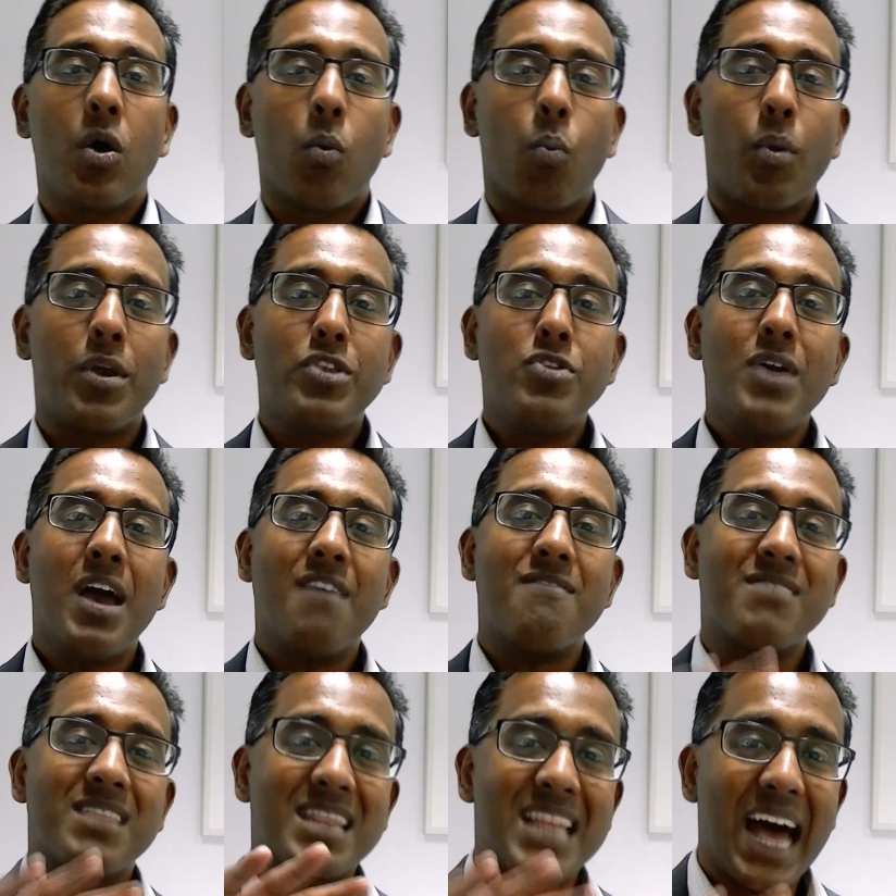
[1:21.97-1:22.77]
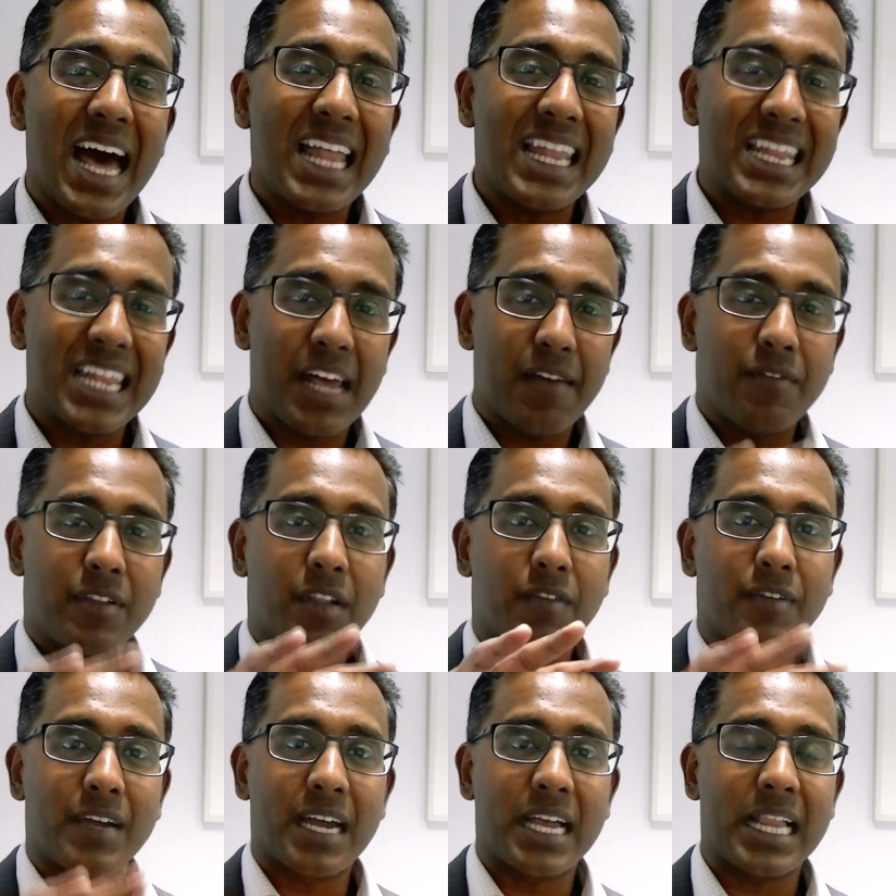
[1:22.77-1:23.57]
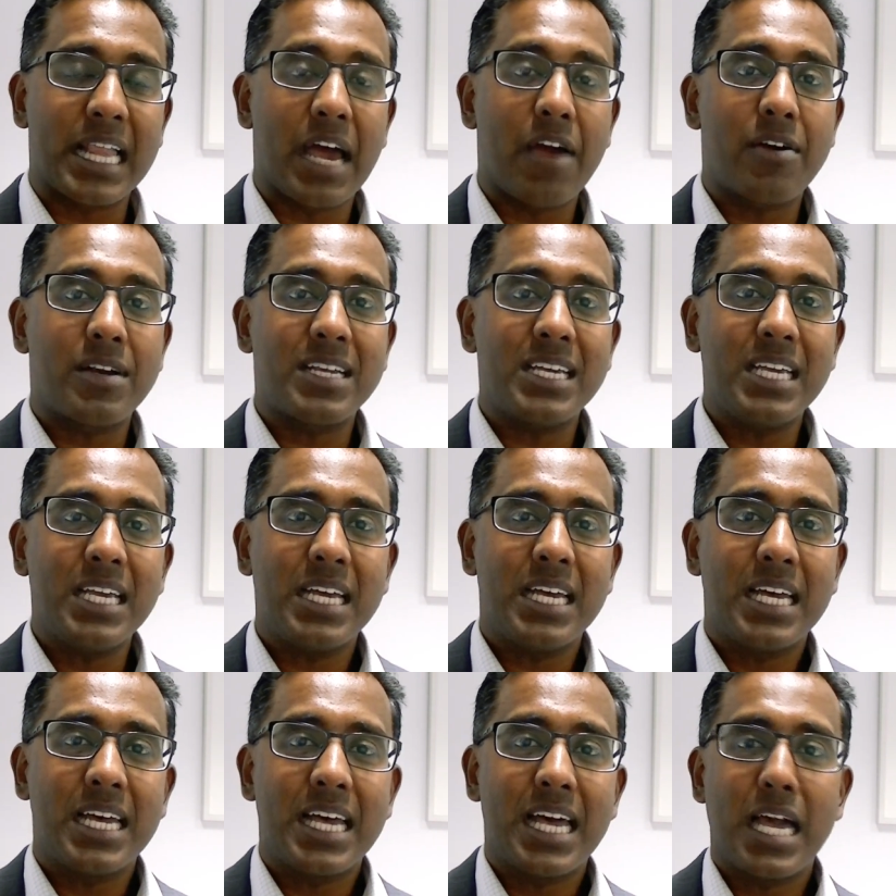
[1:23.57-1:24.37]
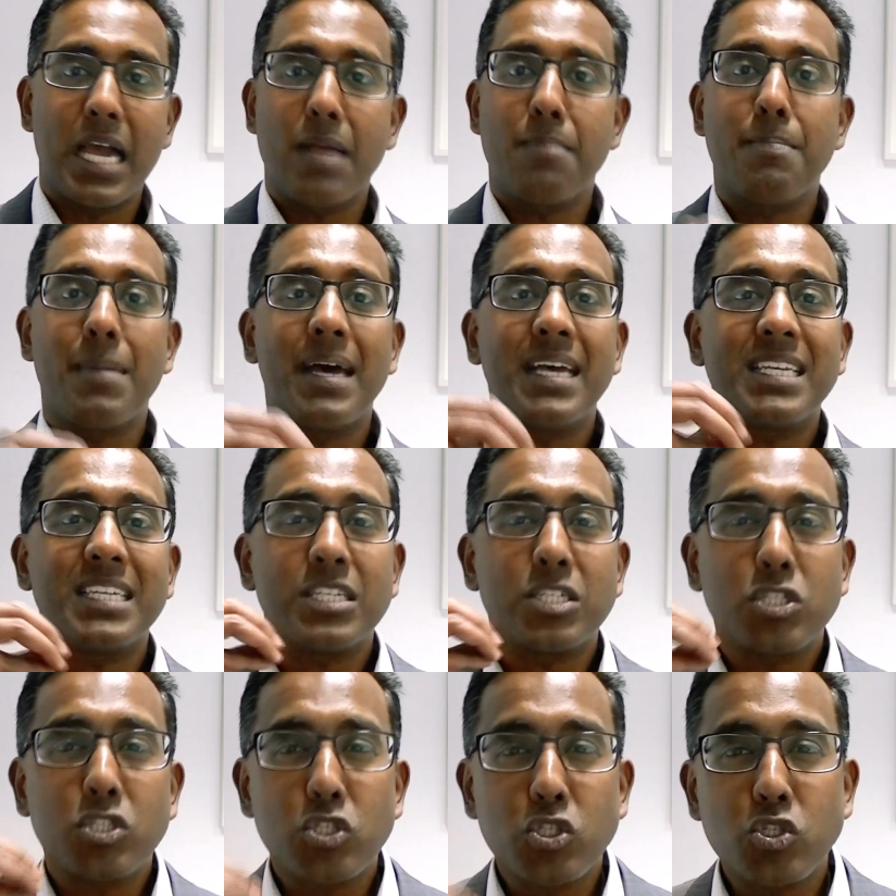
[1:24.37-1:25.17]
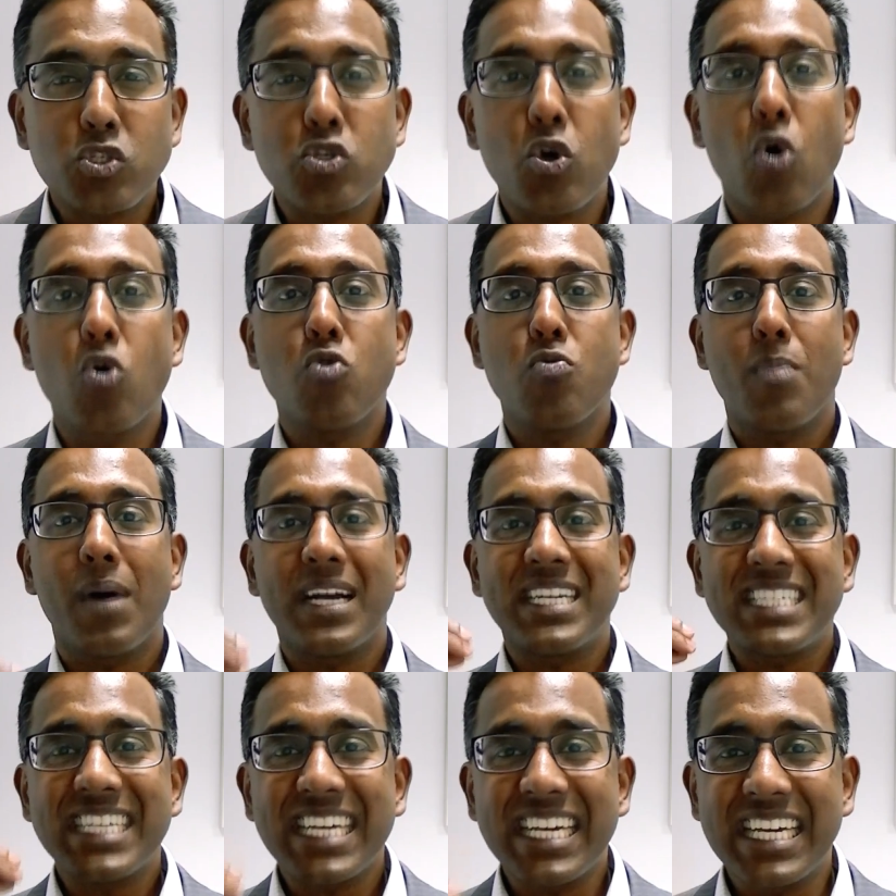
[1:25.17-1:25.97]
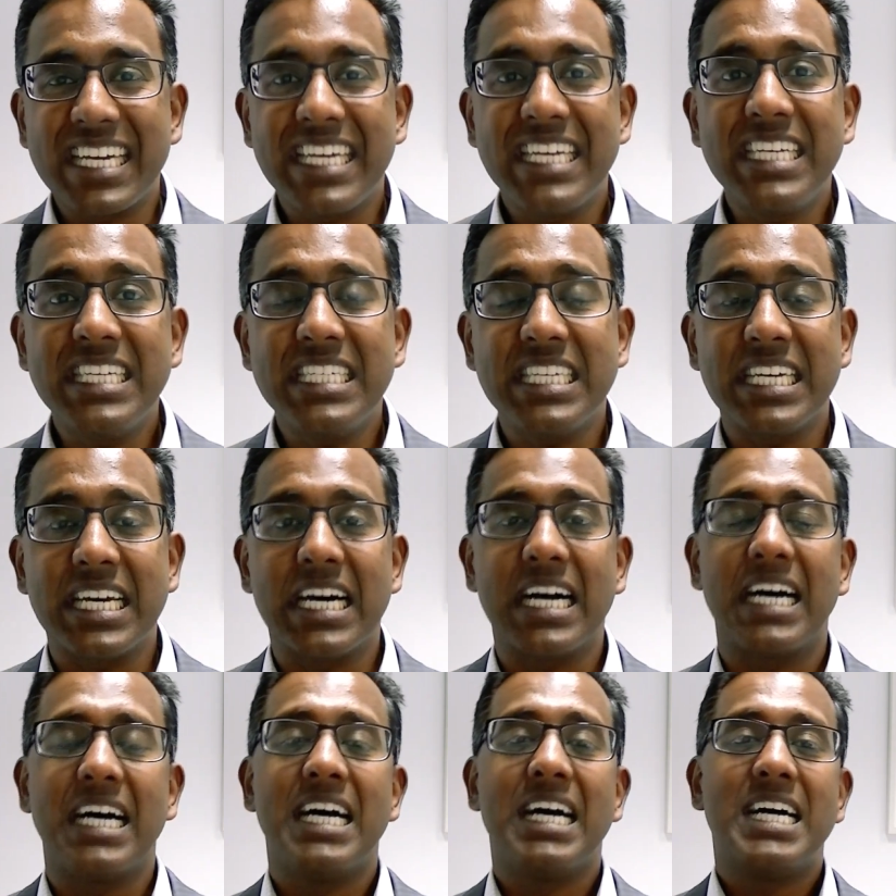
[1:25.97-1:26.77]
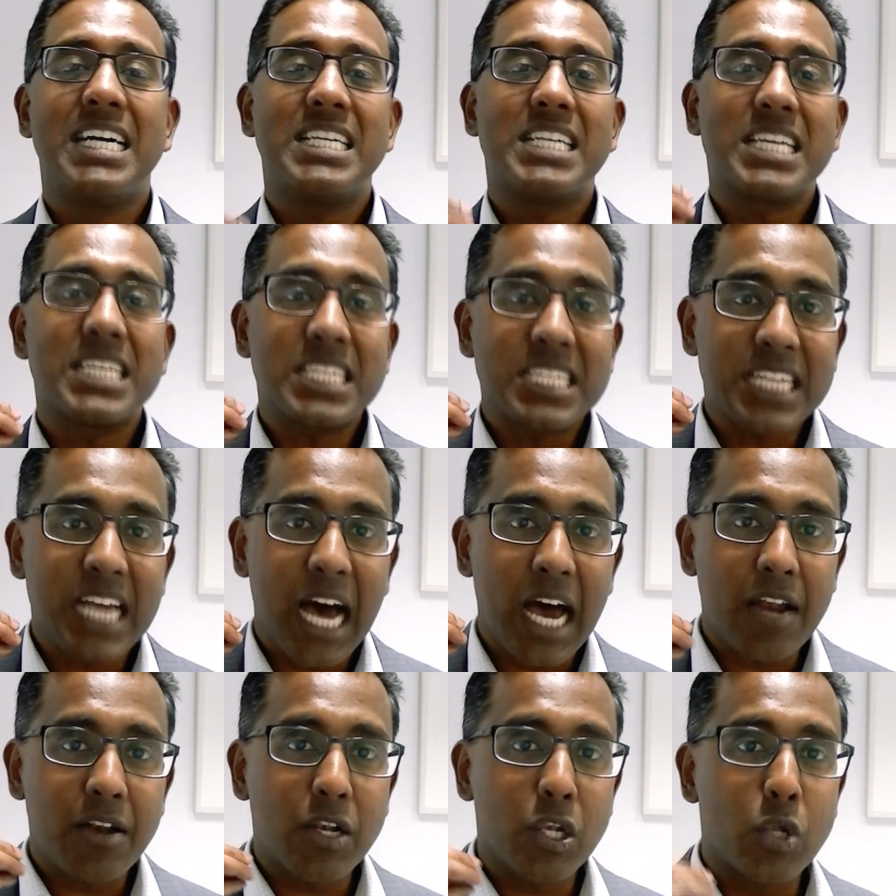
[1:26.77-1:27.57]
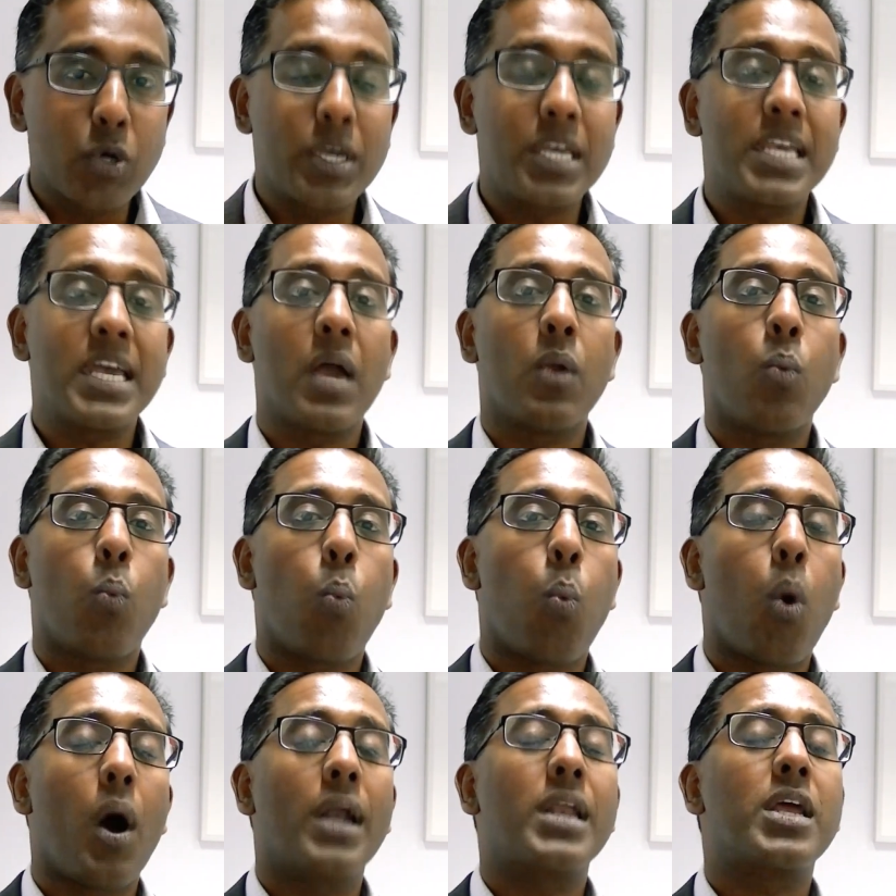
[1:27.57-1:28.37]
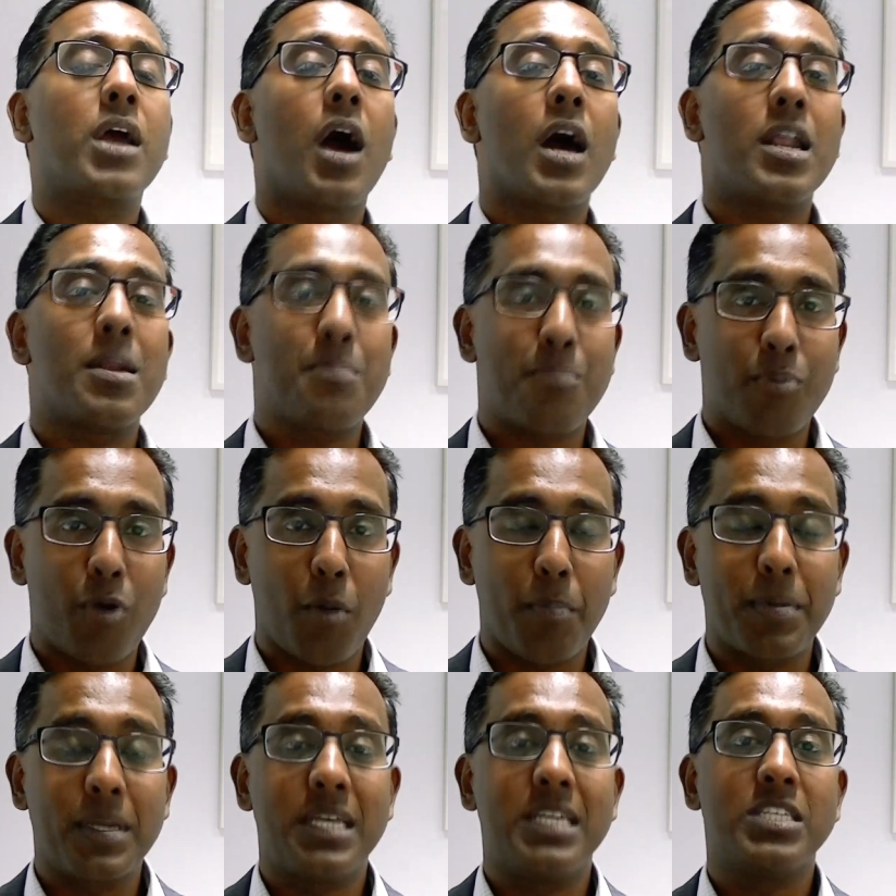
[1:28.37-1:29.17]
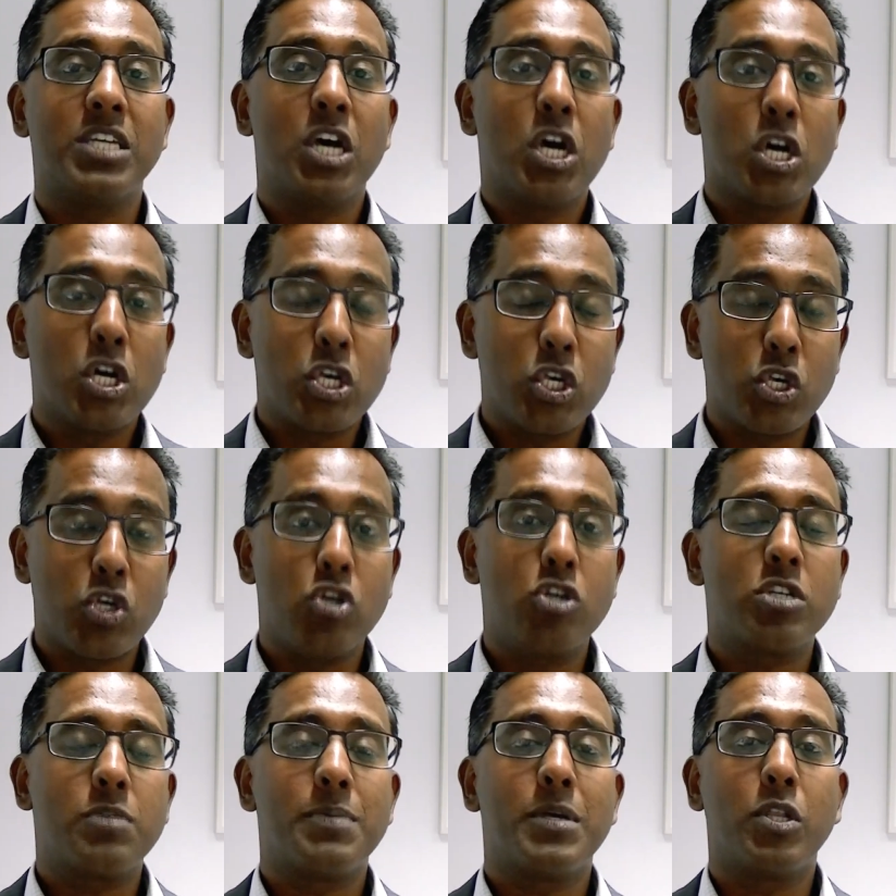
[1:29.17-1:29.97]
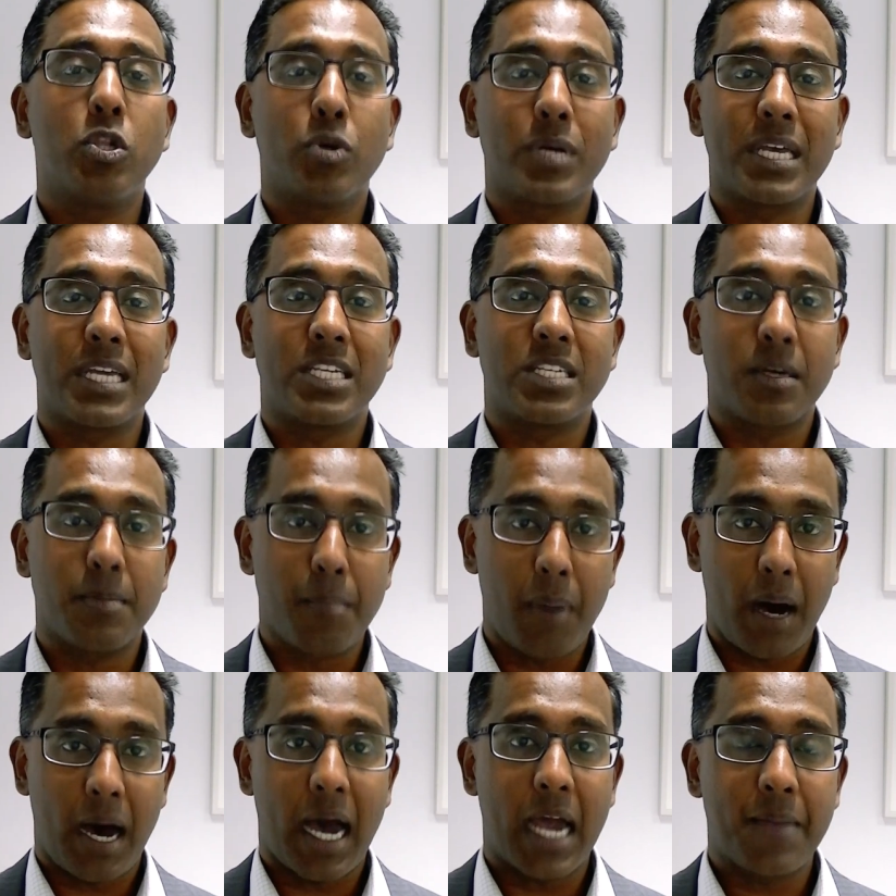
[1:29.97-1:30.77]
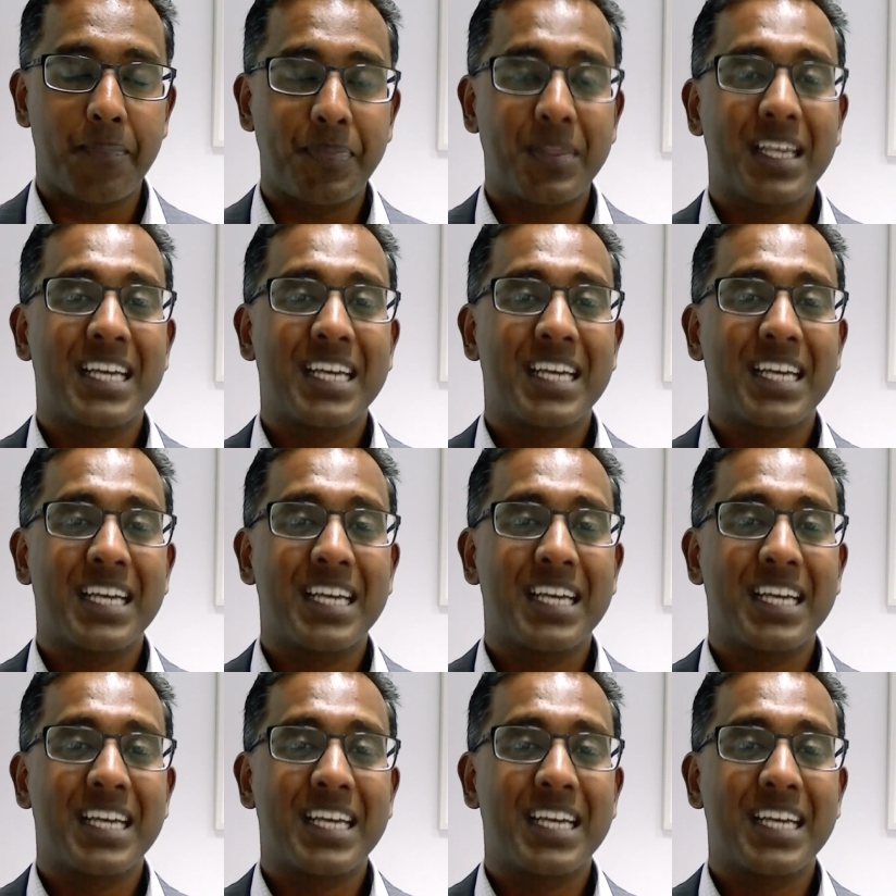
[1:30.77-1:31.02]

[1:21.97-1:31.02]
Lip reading: When you have that level of clarity, it makes it so much easier to start looking at what kind of properties you should be looking to buy.